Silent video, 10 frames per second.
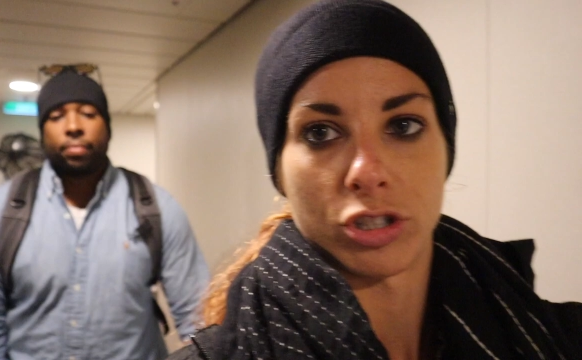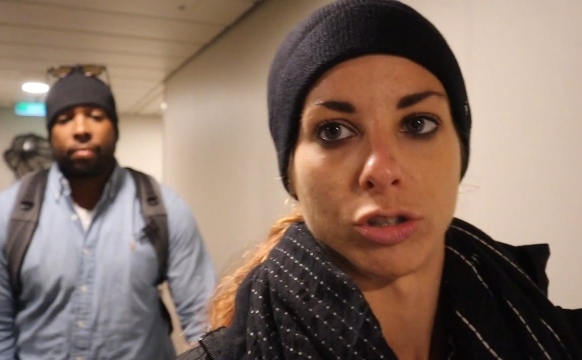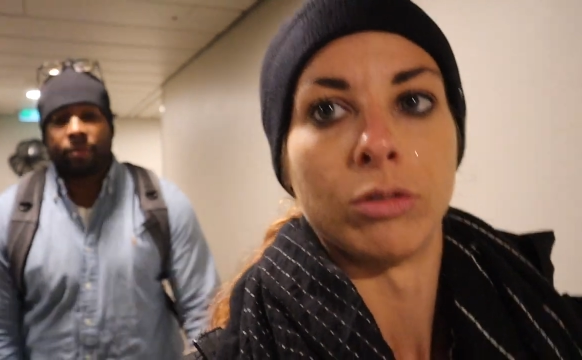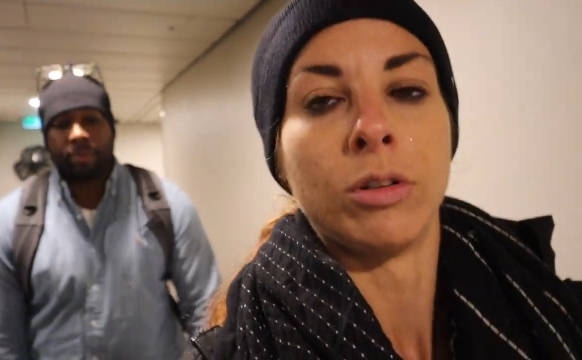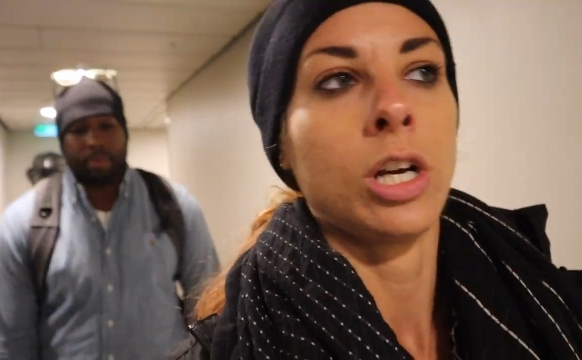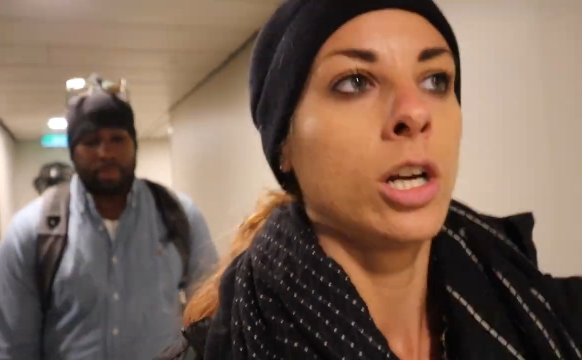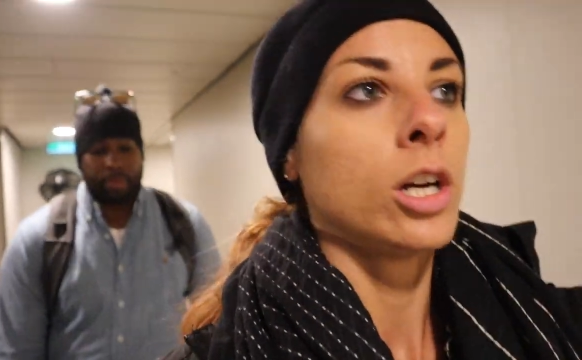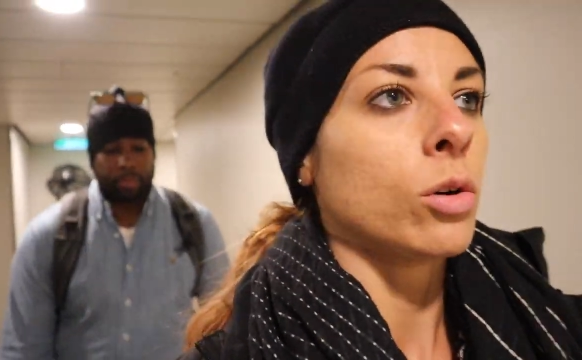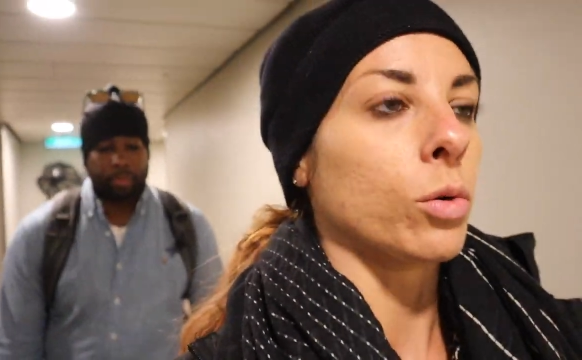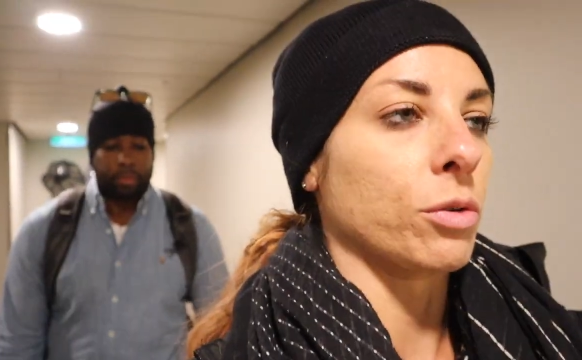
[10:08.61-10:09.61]
Speaker 1: to
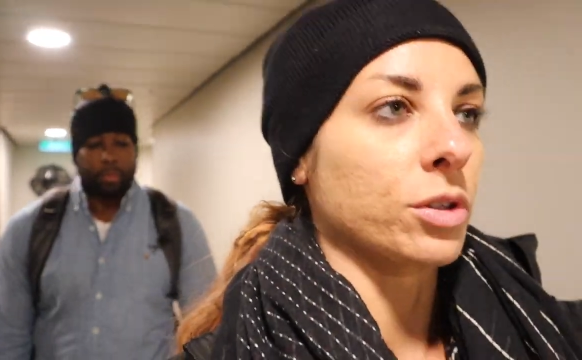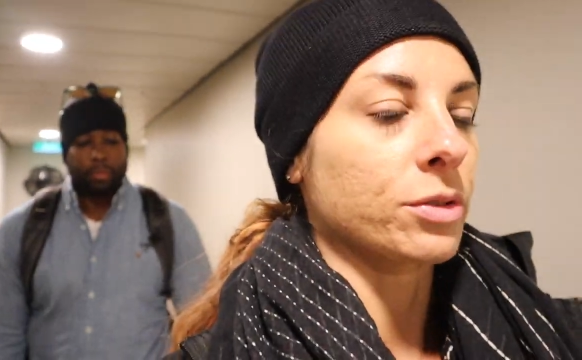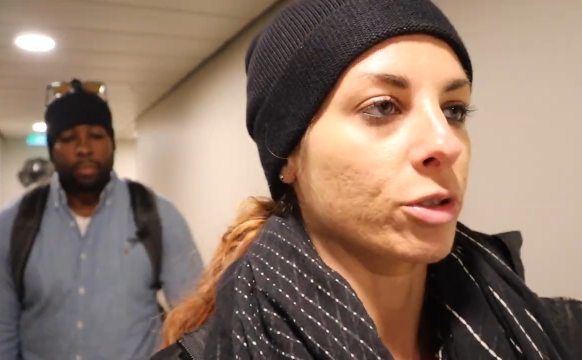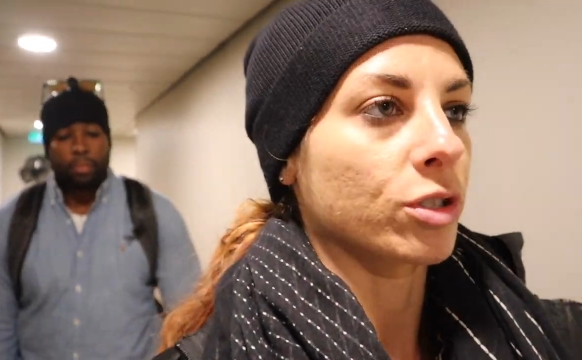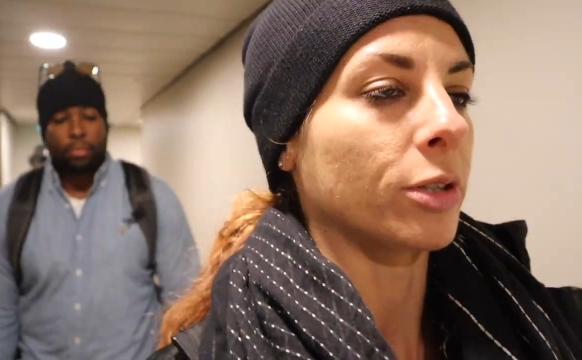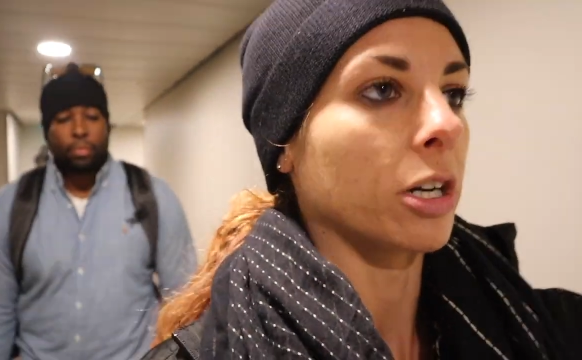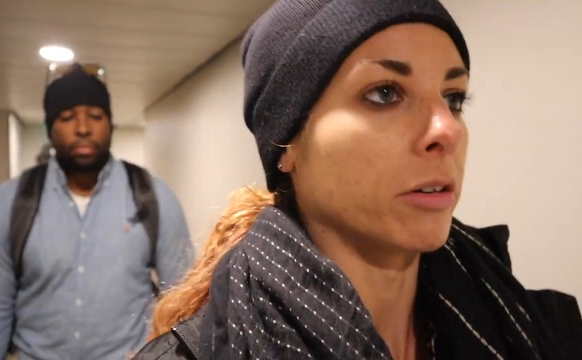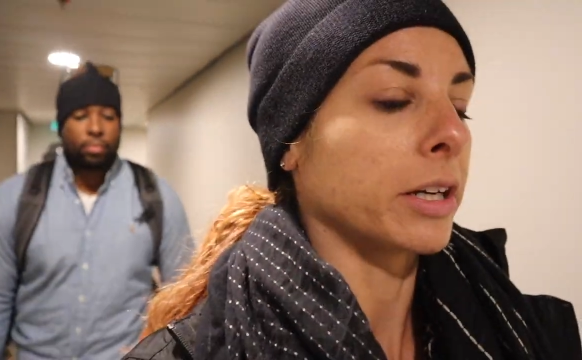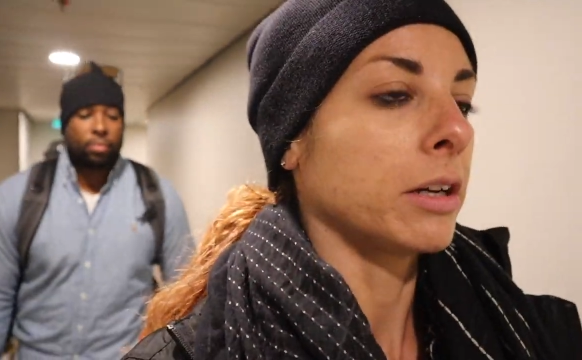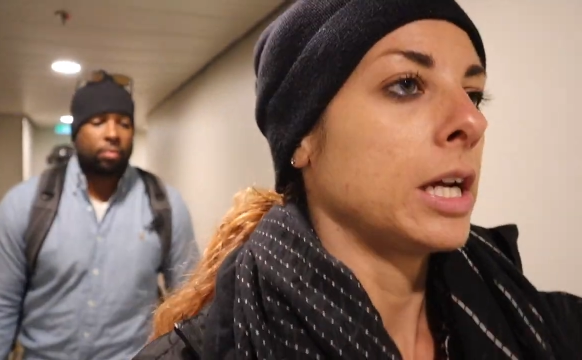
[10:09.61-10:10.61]
where we're supposed to be
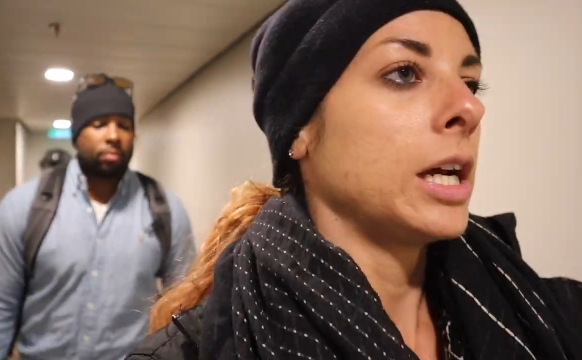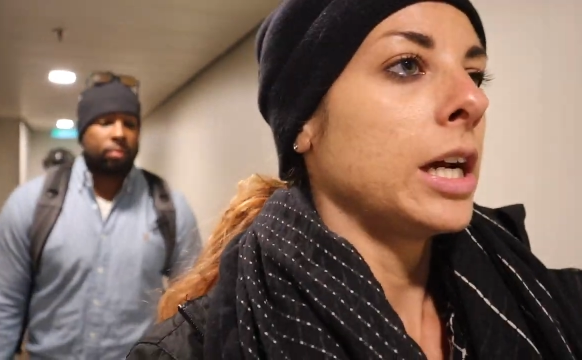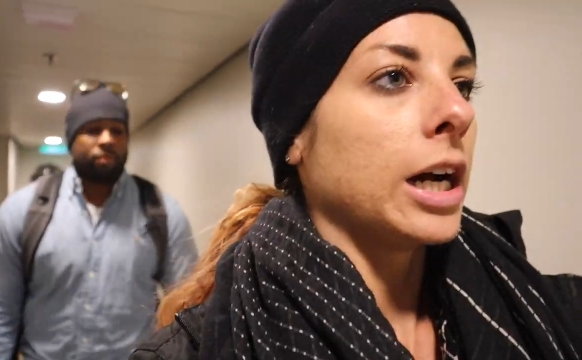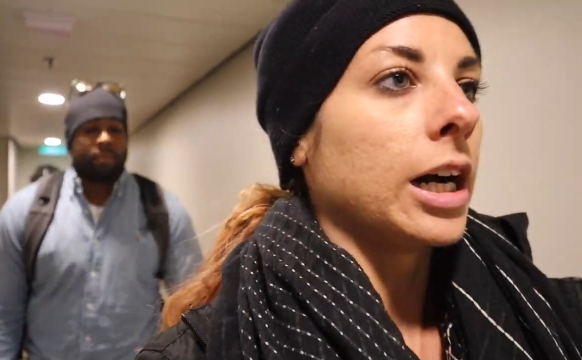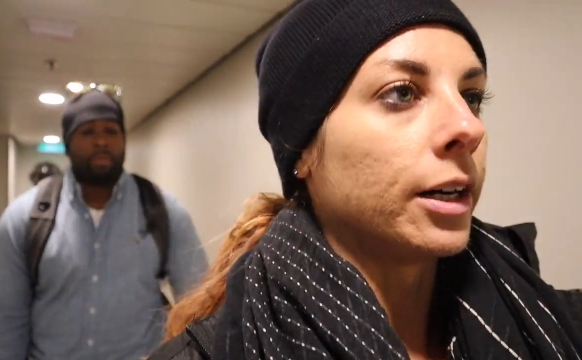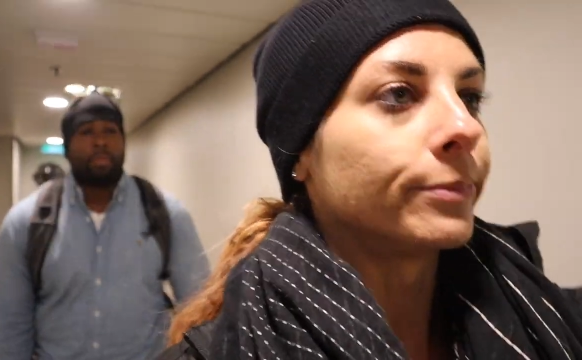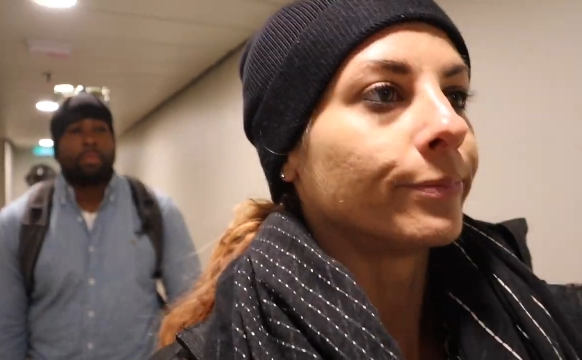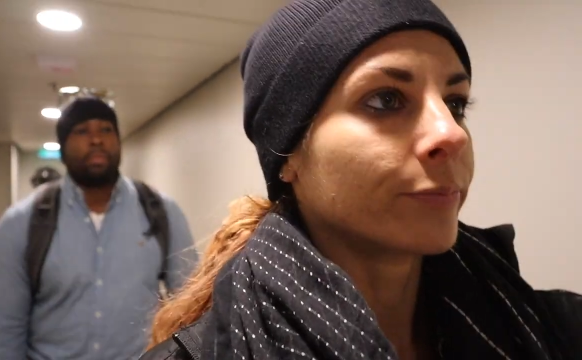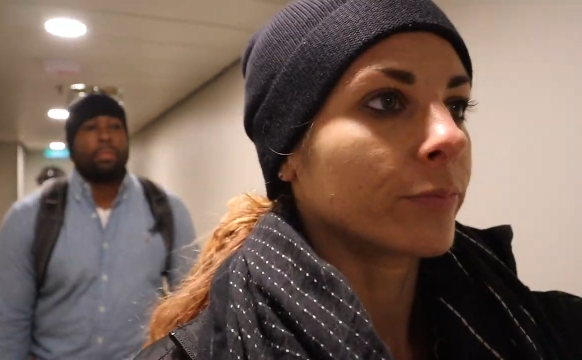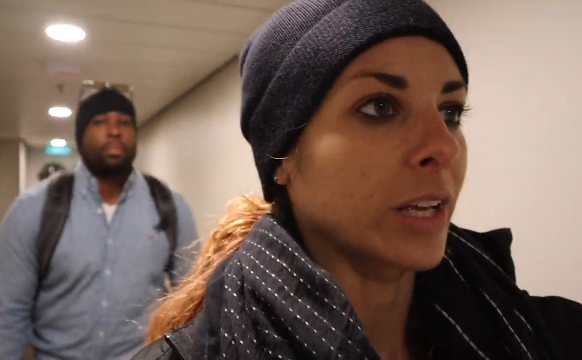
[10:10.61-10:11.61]
going.
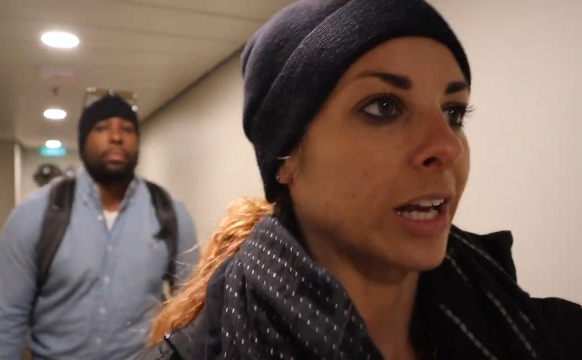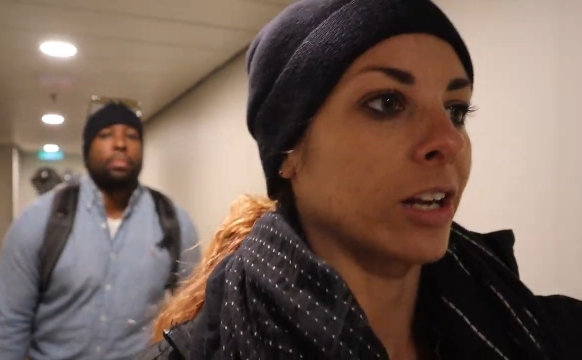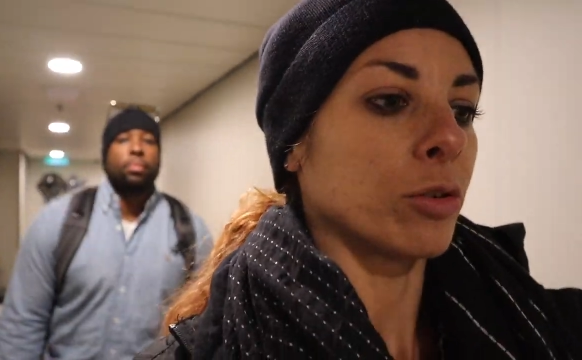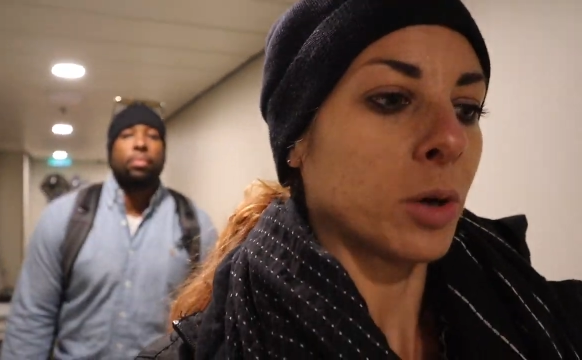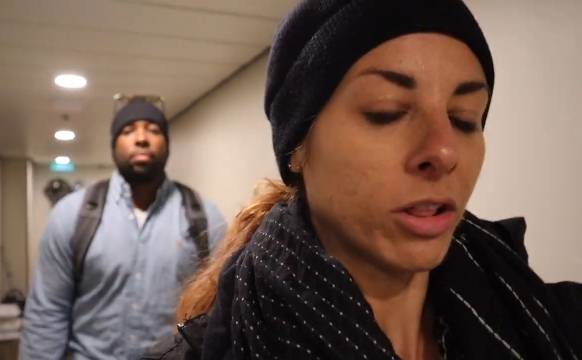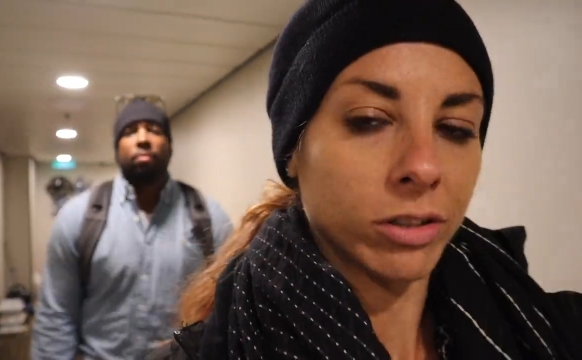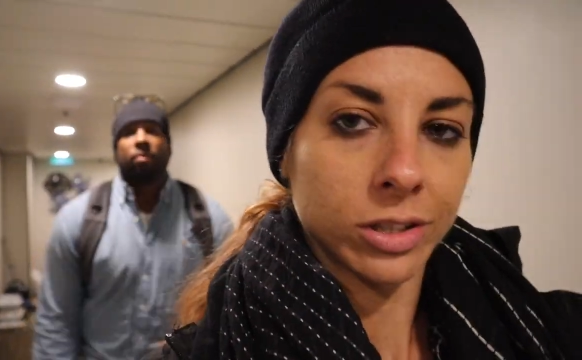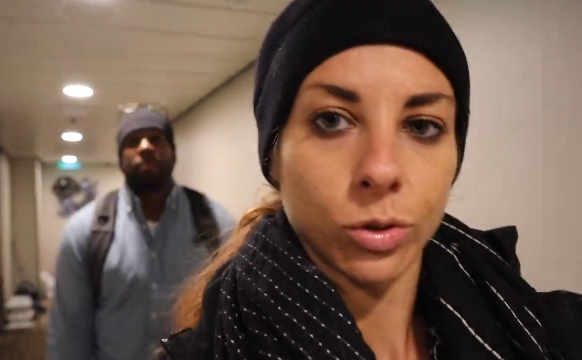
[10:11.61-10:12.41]
Um, and I don't know how long